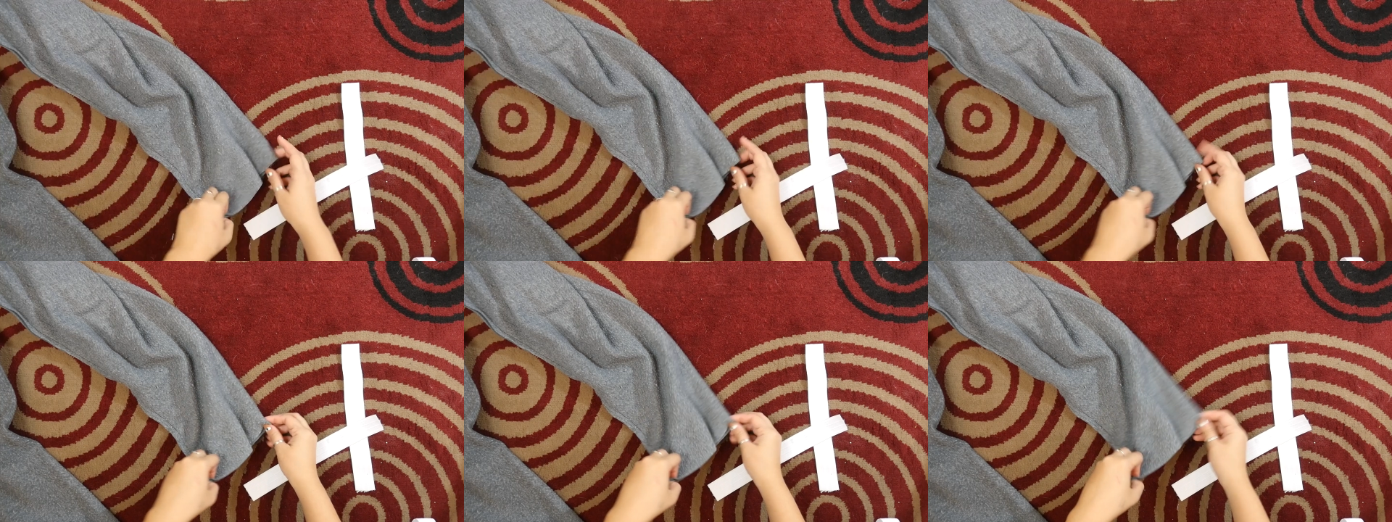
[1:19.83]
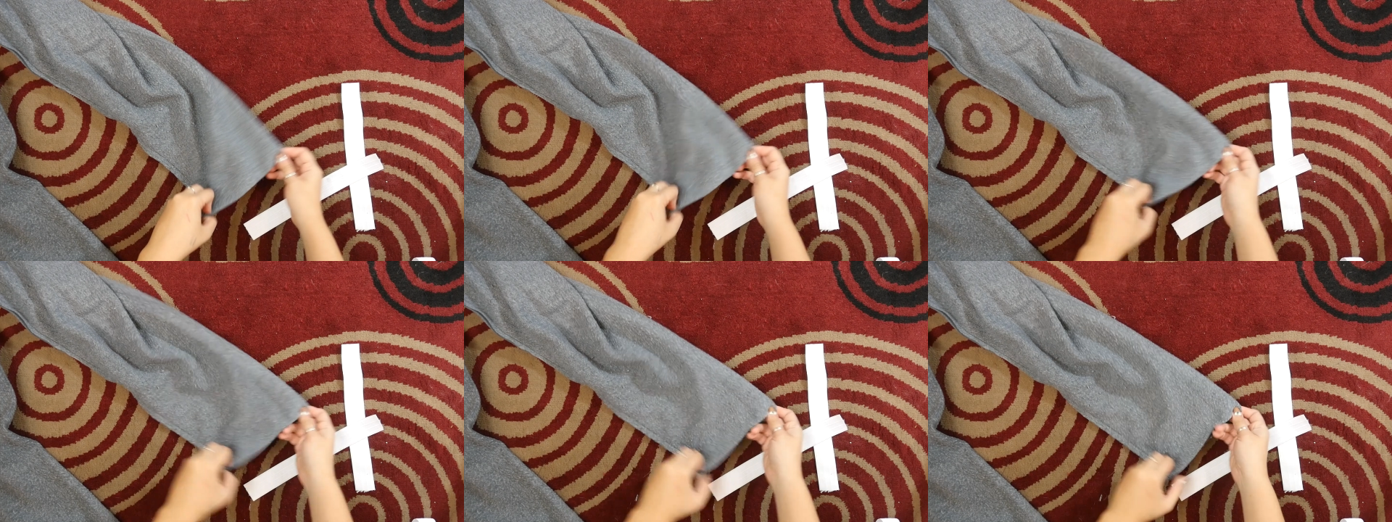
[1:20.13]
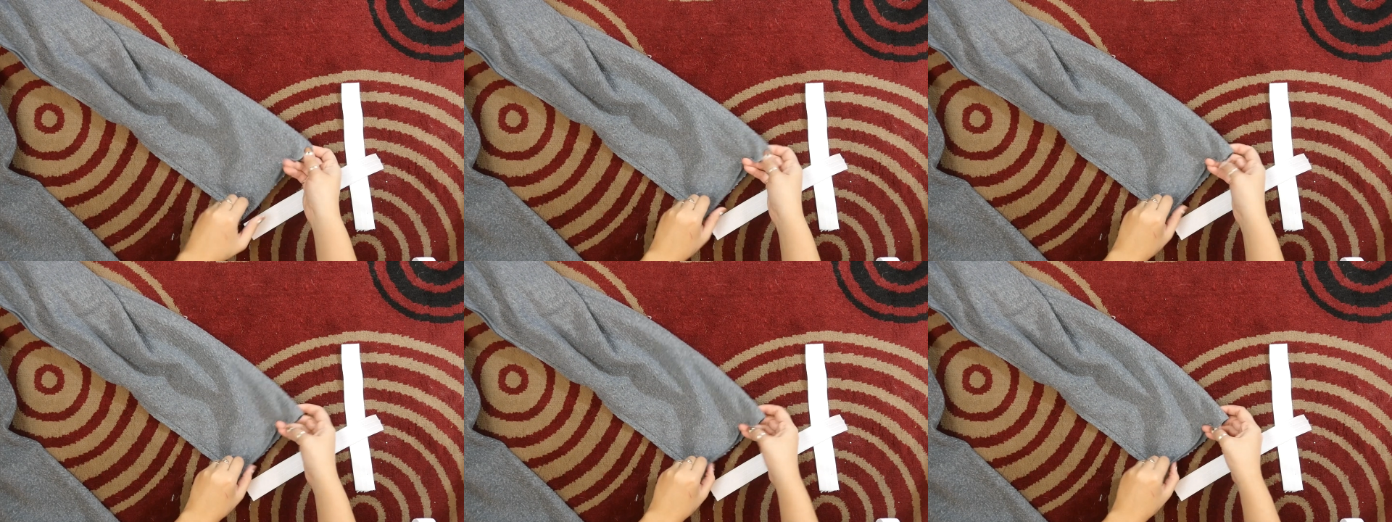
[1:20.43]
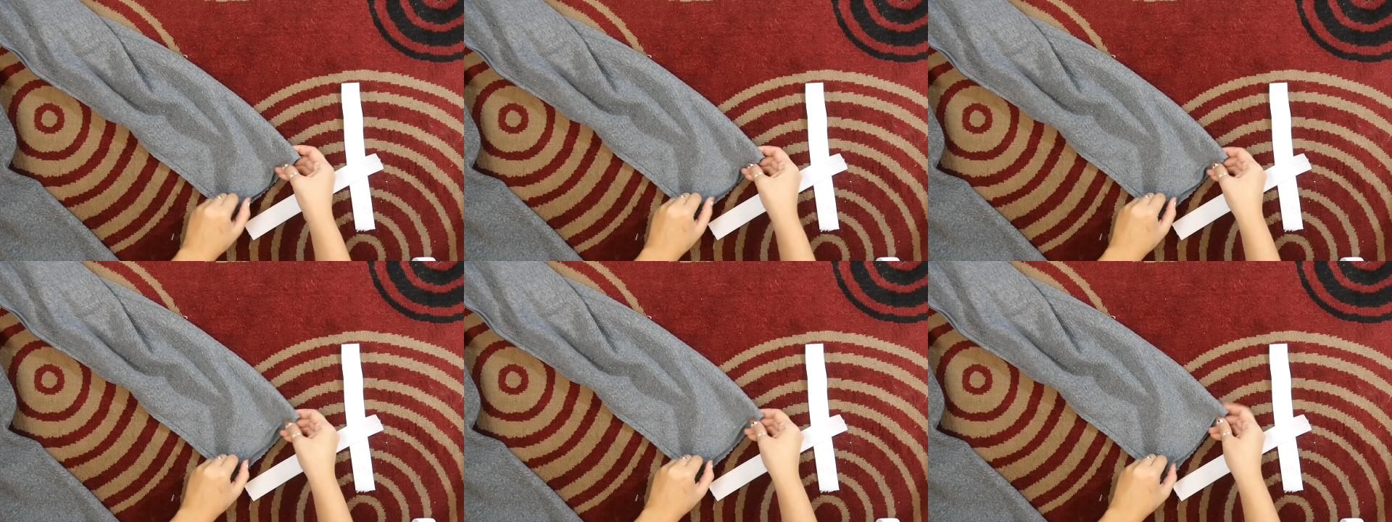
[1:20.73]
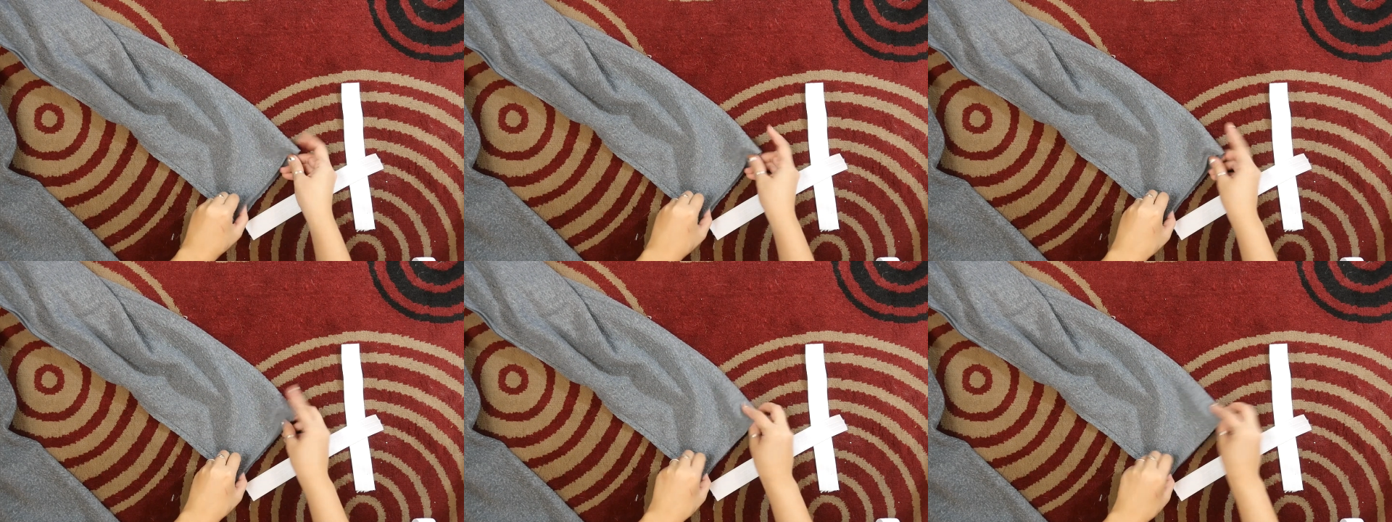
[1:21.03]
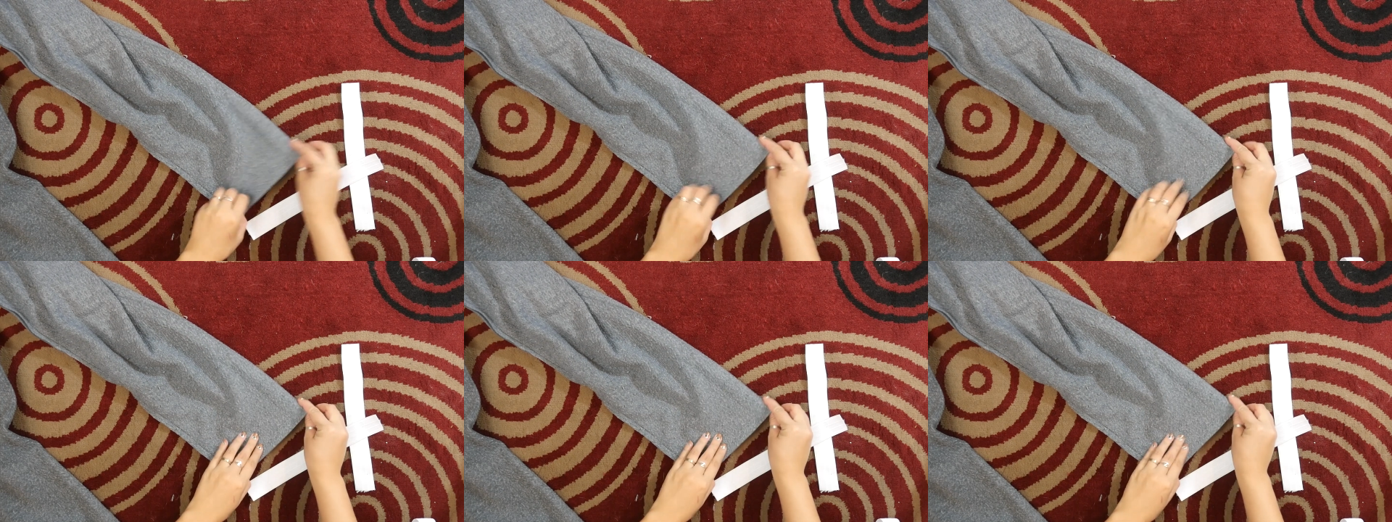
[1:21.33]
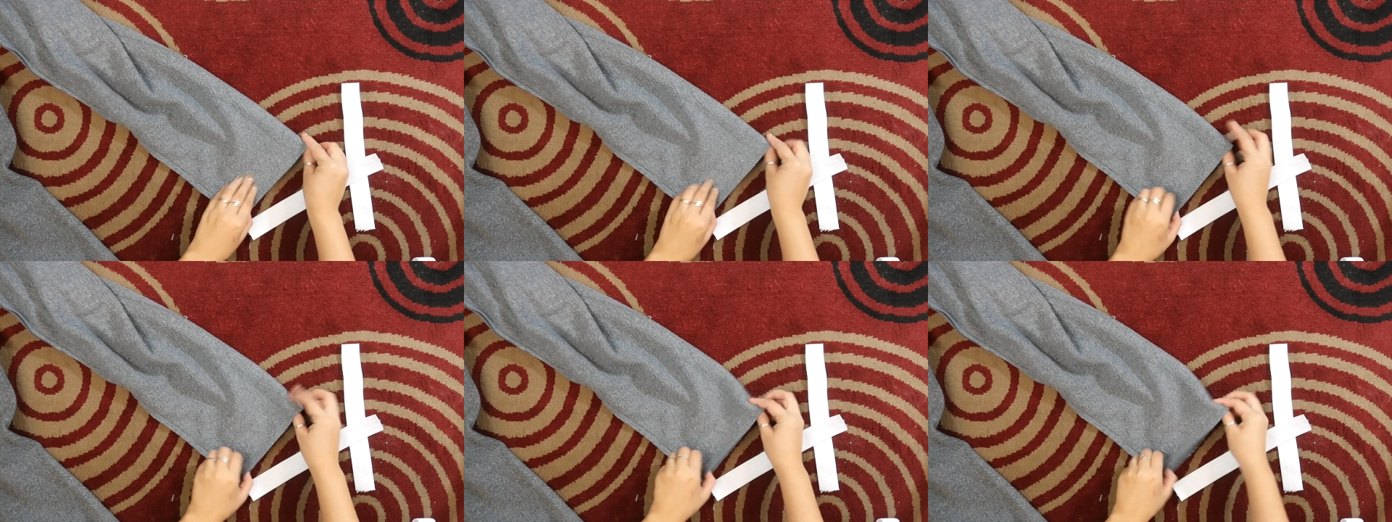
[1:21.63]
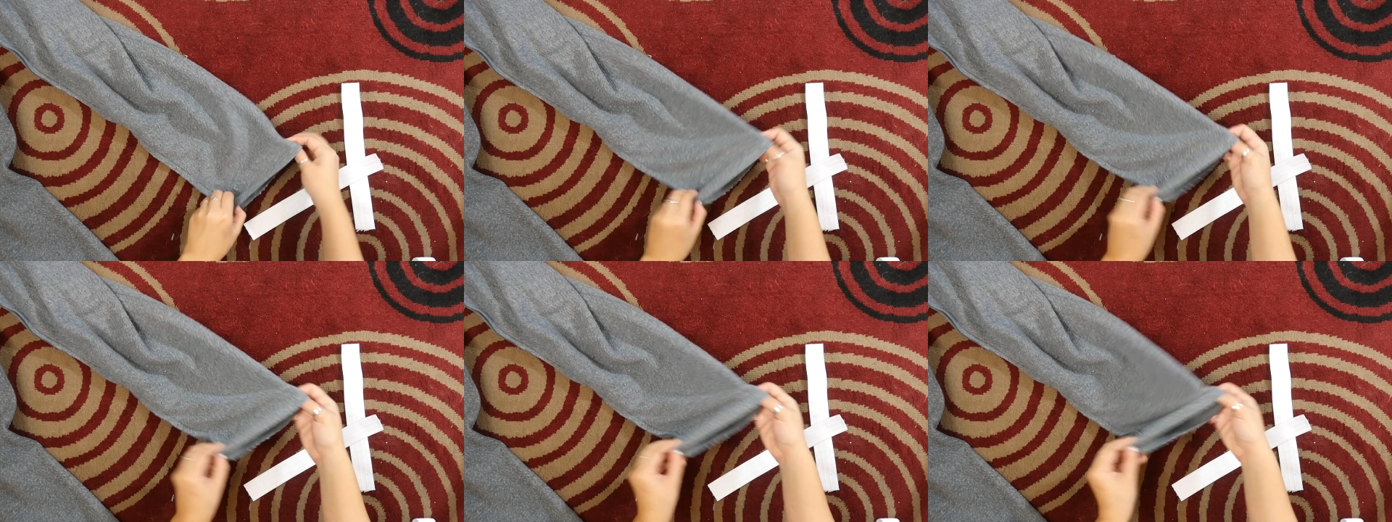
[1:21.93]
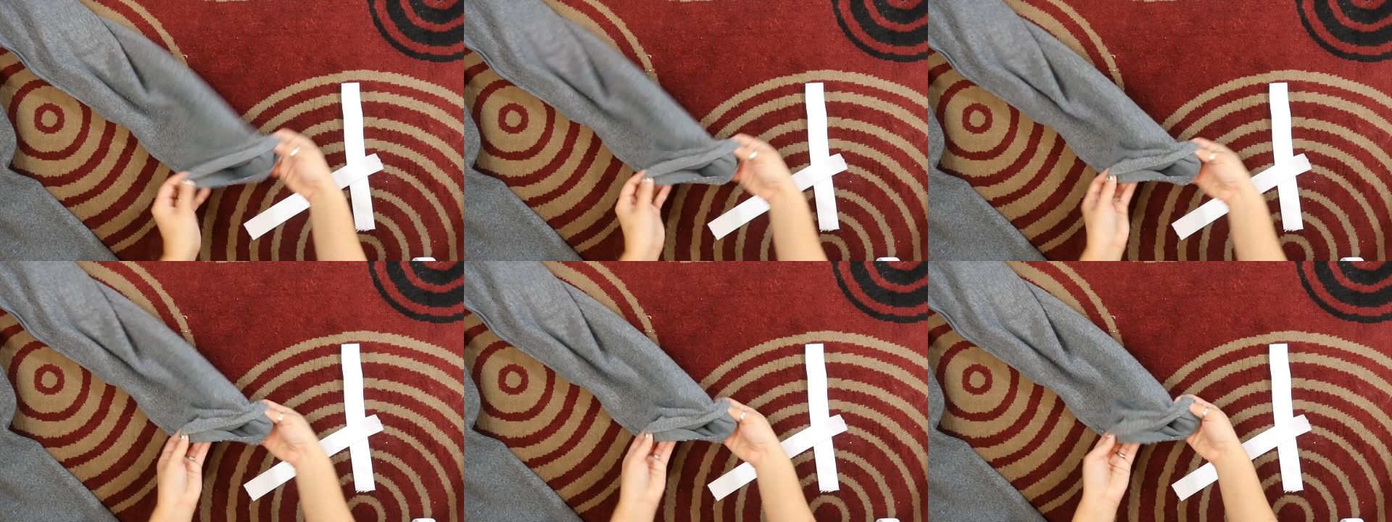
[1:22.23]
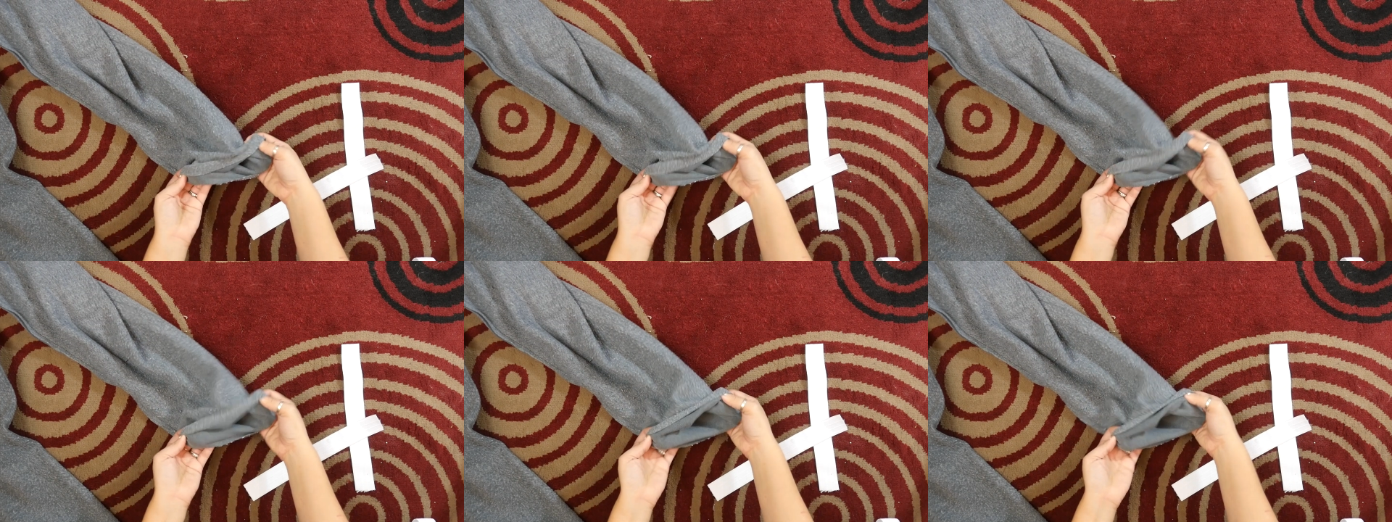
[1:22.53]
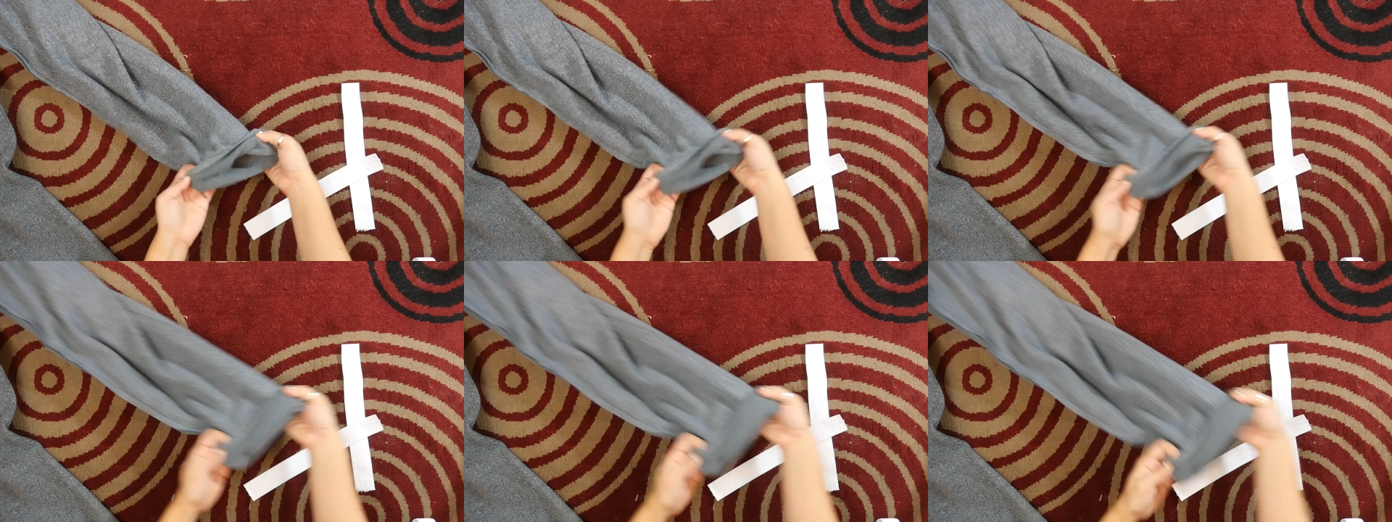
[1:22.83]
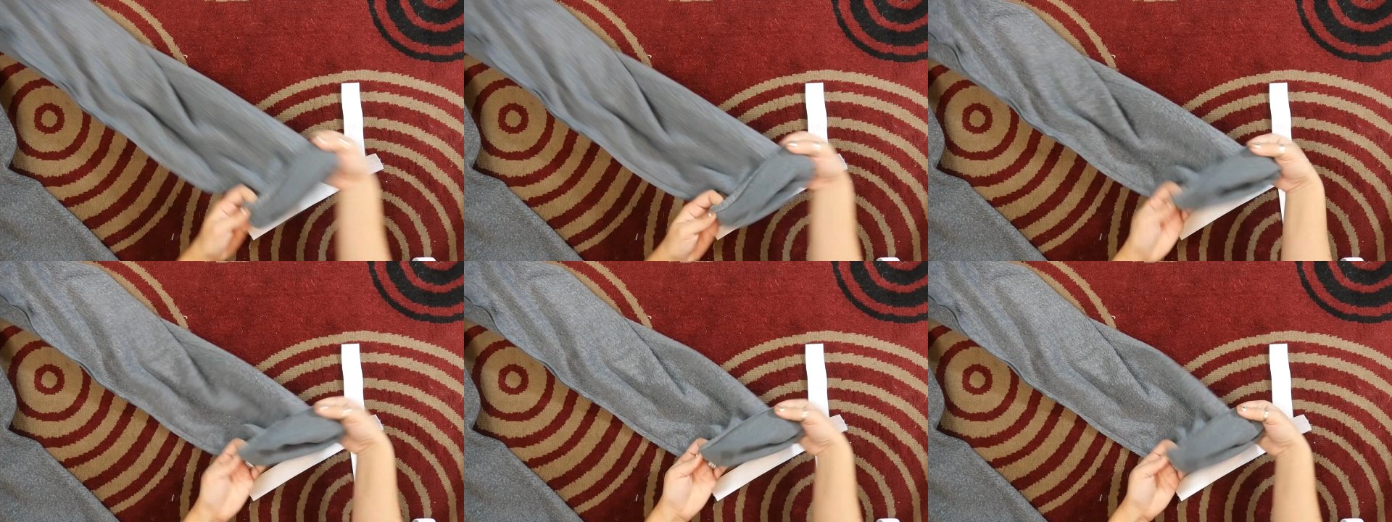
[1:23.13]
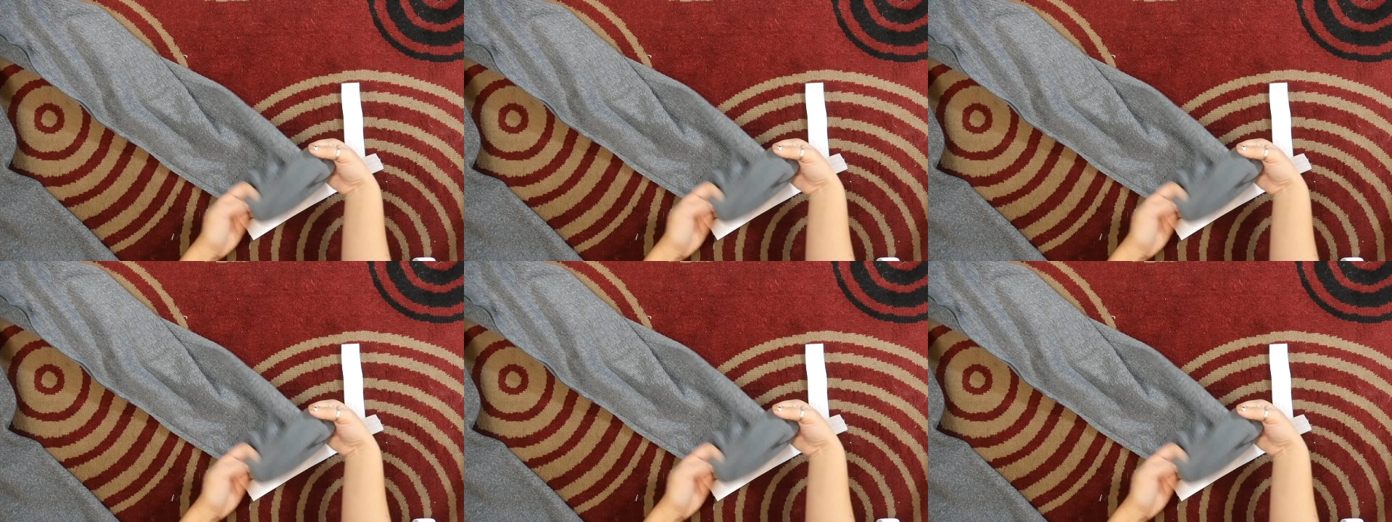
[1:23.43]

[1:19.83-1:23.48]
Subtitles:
[unreadable: no face in view]